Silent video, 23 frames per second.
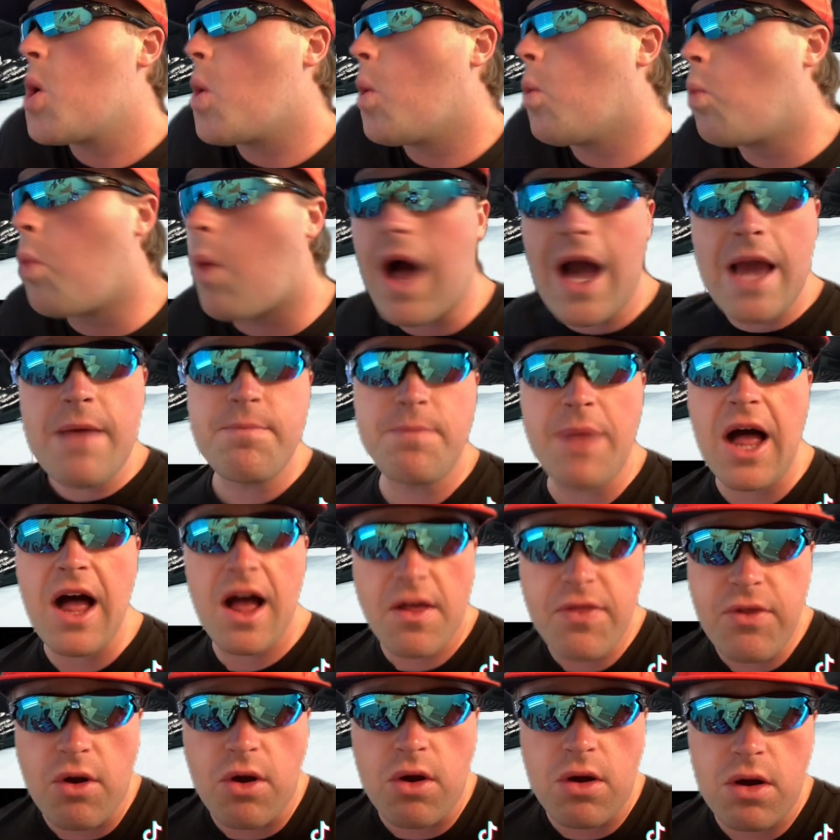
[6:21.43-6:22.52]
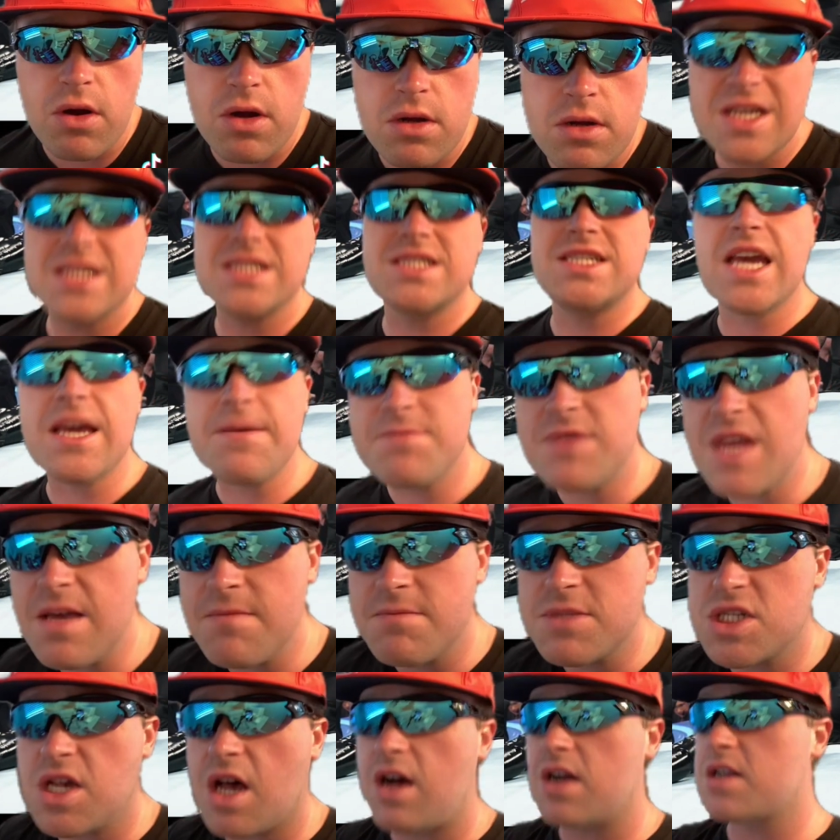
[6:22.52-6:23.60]
Why bother? Same theme
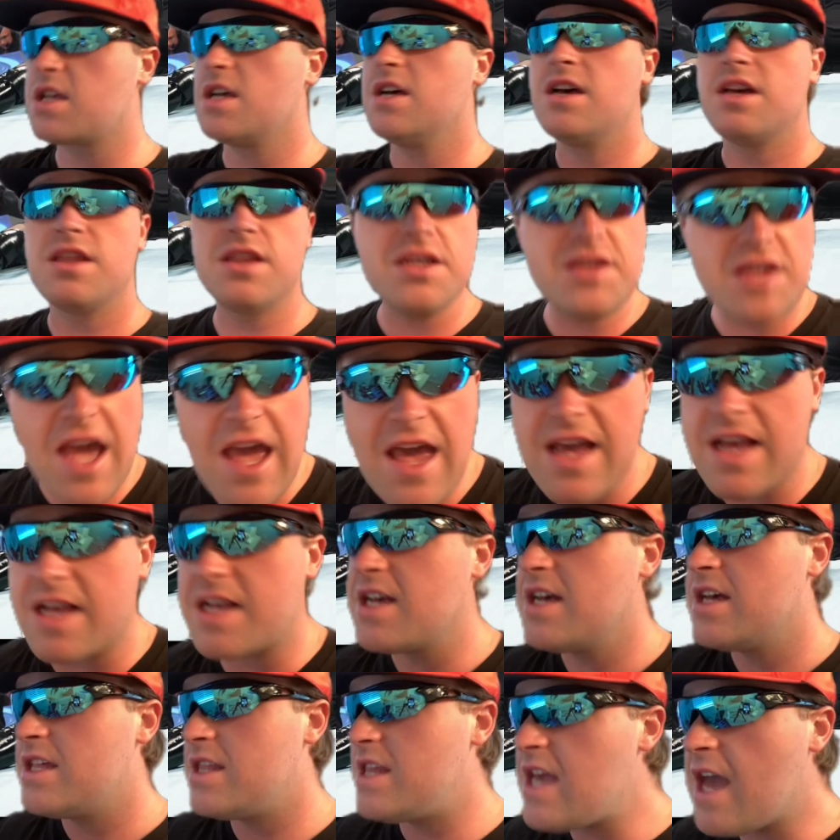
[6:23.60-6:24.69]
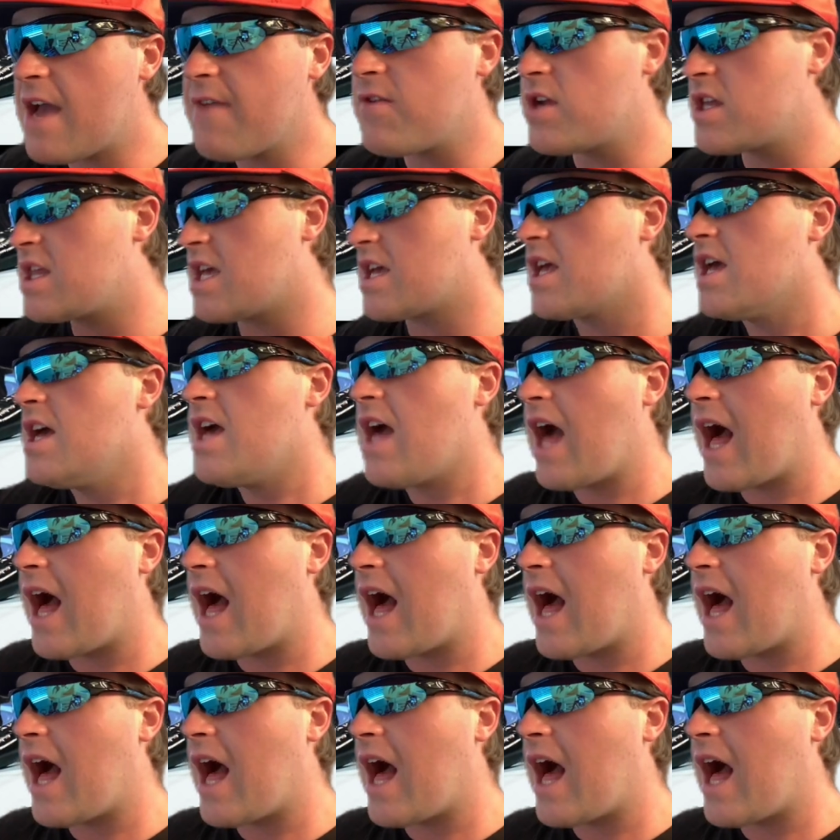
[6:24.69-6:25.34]
song, the tank, the everything.